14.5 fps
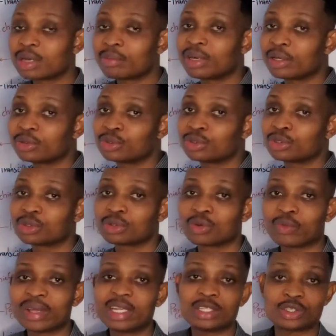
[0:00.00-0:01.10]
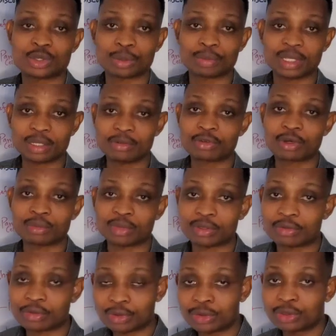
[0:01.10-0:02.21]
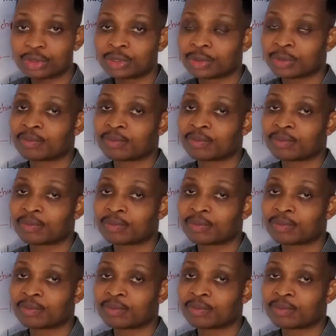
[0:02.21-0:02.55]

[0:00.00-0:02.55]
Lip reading: about when it is obtained from the food